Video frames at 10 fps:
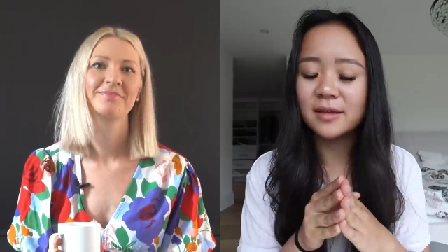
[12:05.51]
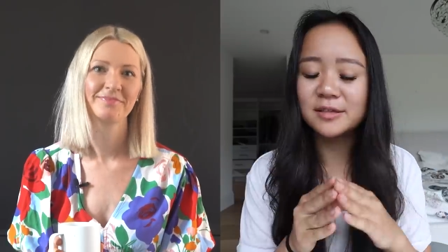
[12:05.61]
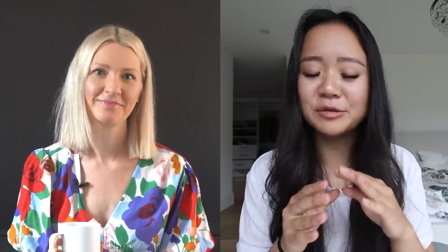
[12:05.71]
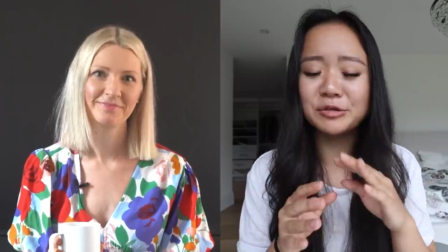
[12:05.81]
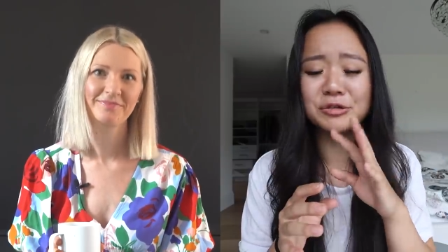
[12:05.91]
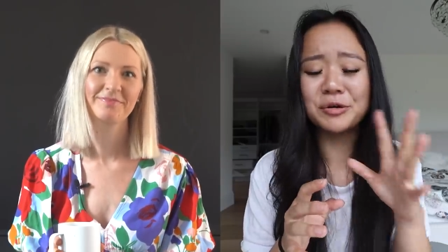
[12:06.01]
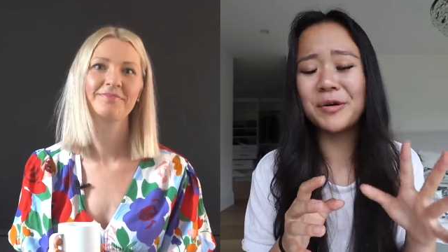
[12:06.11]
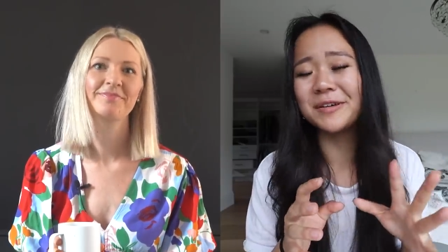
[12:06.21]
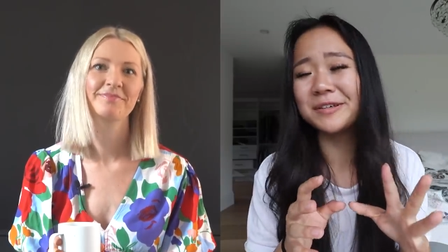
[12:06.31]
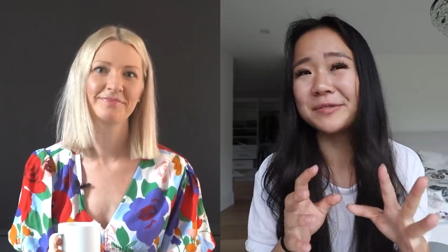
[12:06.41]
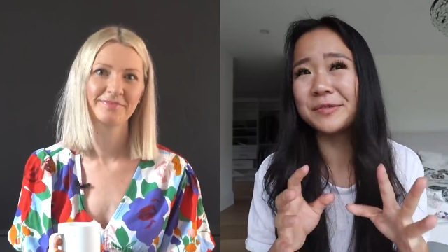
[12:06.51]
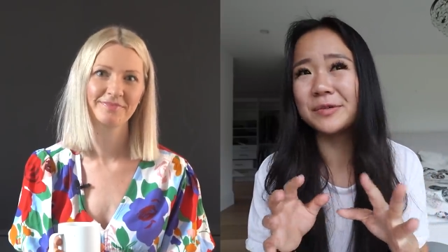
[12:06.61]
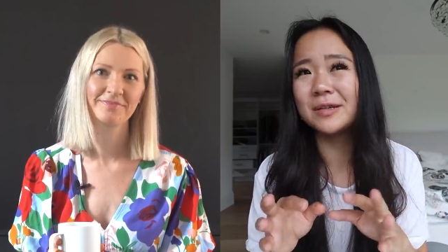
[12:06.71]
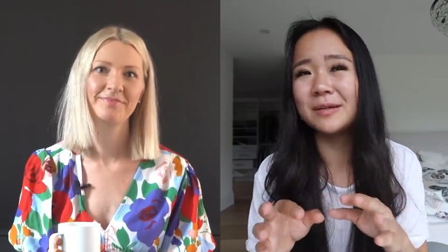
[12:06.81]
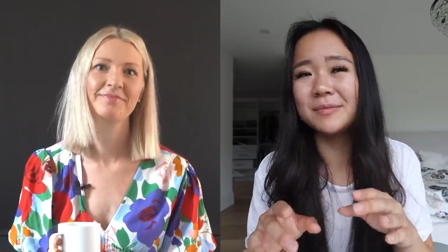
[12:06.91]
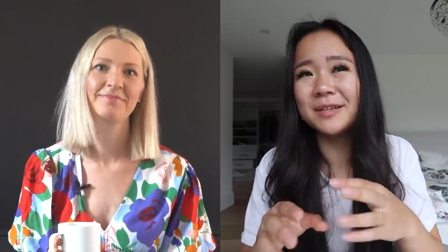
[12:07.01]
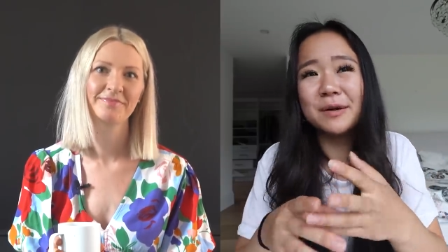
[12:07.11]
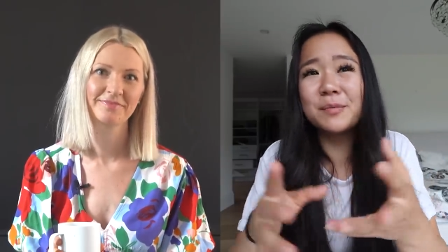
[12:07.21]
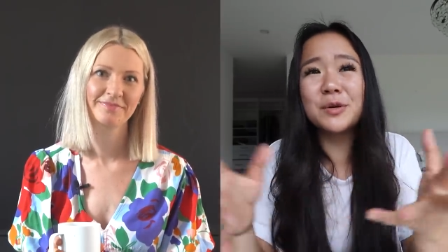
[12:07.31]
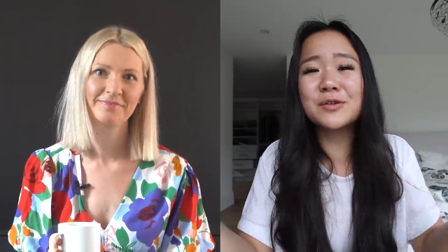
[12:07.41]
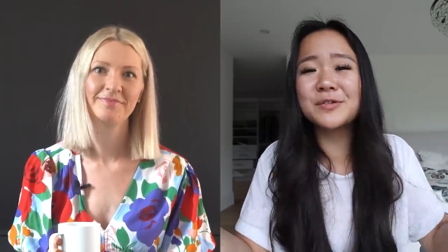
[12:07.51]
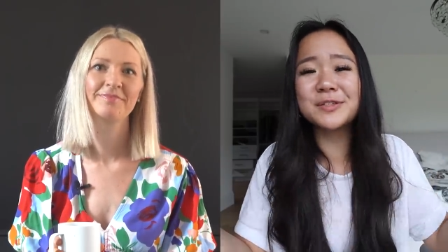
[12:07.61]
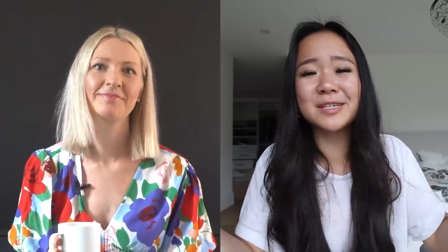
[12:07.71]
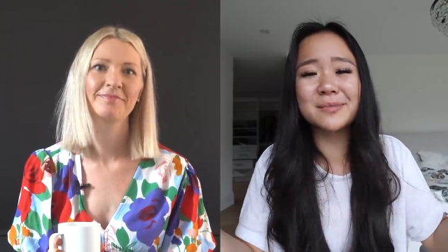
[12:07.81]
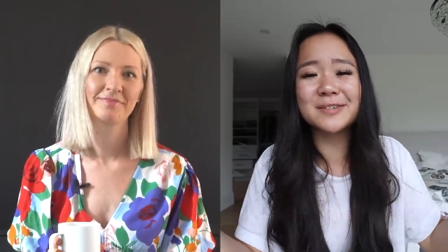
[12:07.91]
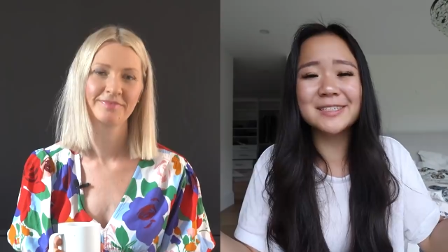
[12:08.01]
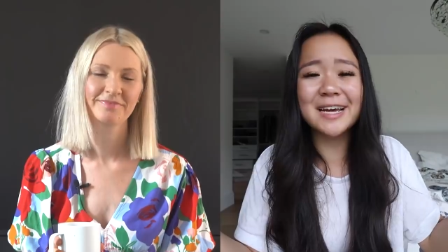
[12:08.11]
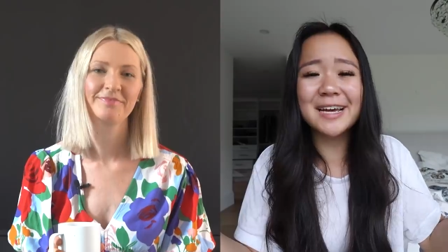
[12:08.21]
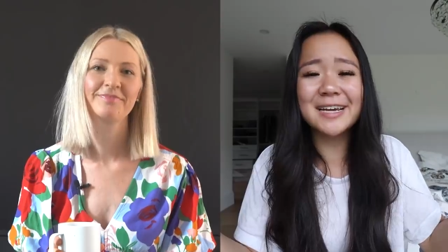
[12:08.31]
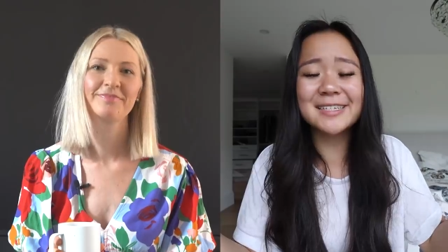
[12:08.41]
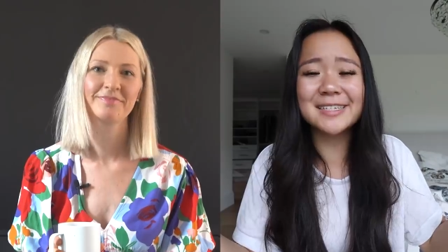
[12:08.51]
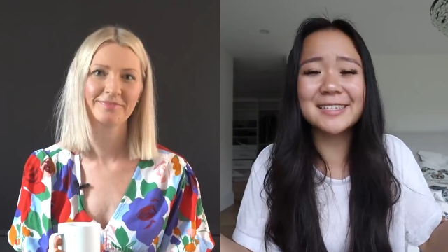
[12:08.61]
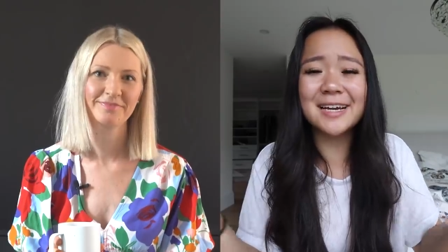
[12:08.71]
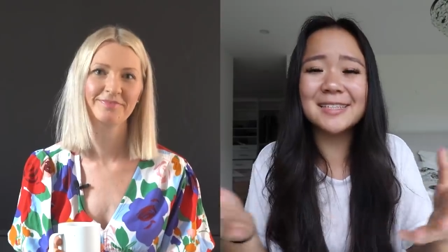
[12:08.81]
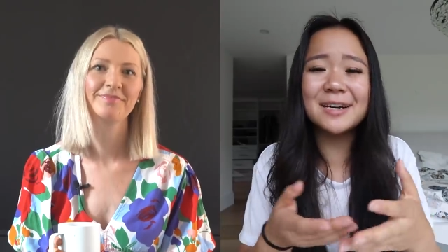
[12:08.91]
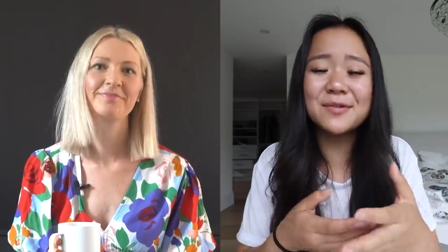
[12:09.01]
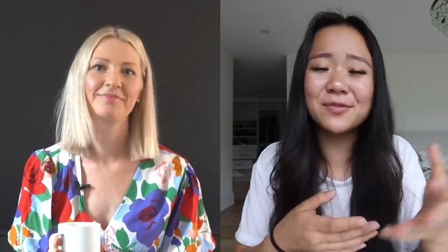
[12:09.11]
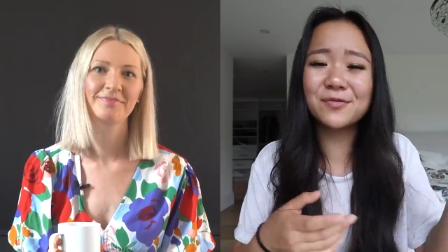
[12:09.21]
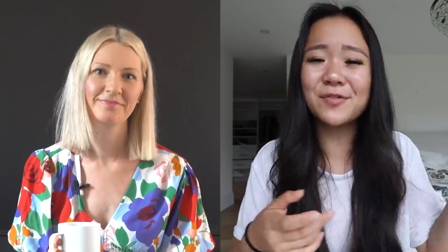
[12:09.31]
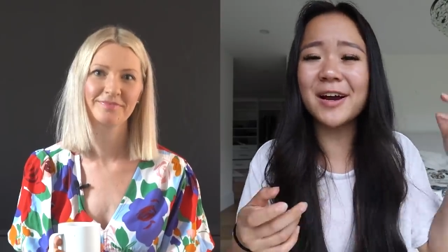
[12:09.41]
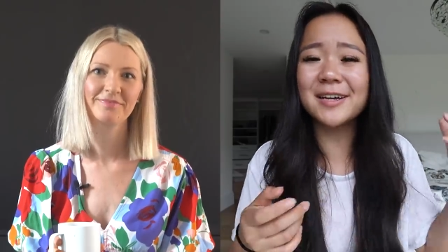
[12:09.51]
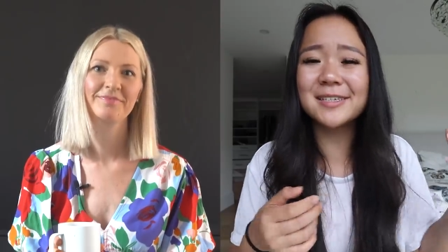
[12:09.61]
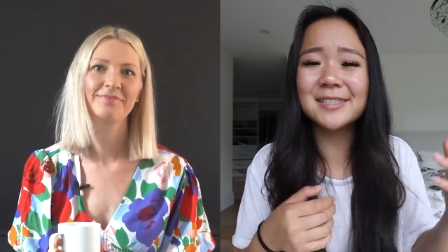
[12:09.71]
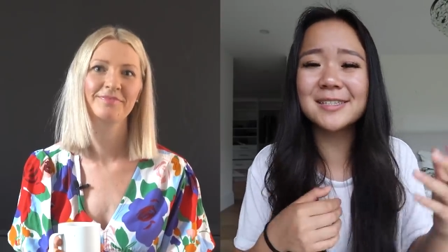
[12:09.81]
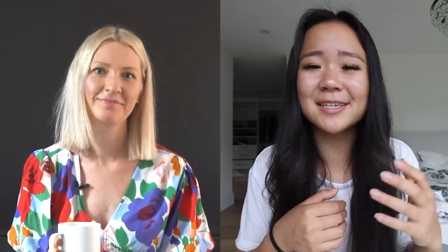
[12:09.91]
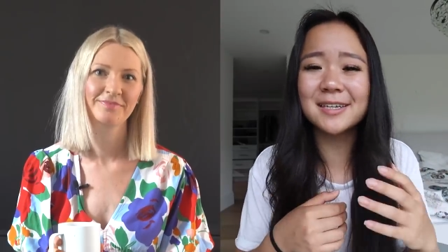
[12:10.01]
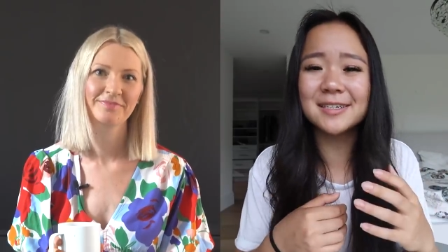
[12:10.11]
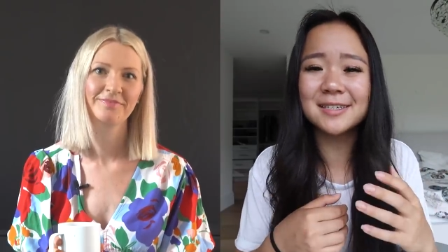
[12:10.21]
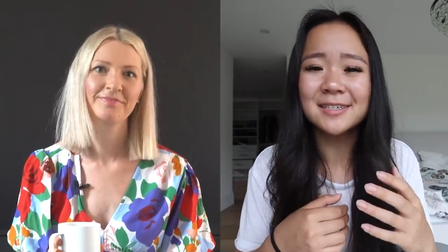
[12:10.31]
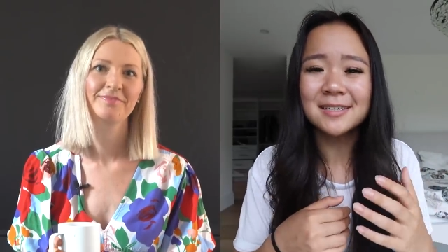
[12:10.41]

Speaker 1: It's too short to ruin, you know, beautiful summer days and nights out with friends and